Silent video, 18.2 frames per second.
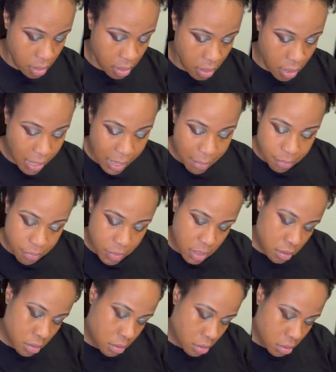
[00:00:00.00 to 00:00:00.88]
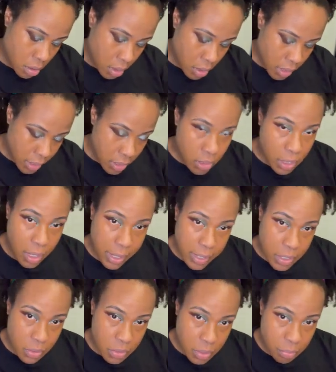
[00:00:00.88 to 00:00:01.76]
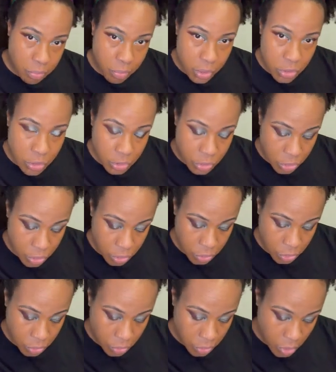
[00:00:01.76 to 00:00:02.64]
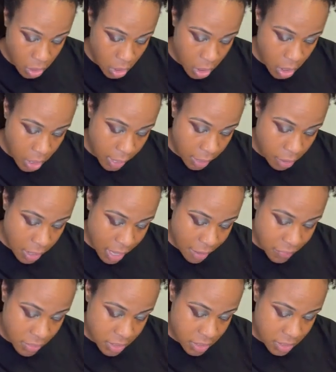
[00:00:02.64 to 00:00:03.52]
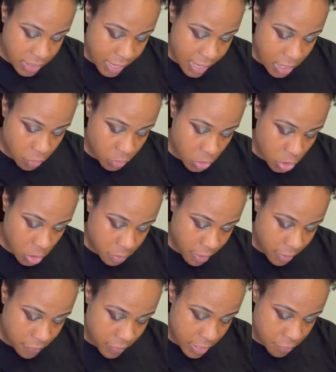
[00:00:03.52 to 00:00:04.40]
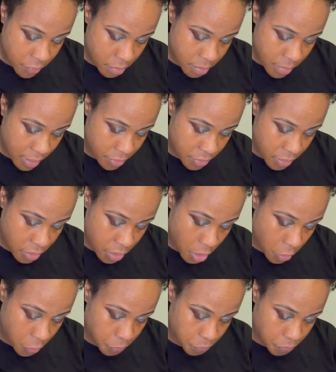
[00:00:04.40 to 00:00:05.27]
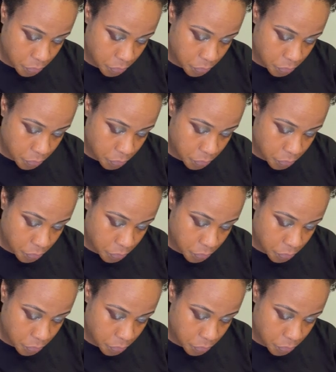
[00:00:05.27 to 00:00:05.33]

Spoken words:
I like using brushes too. I haven't decided which is my favorite method though.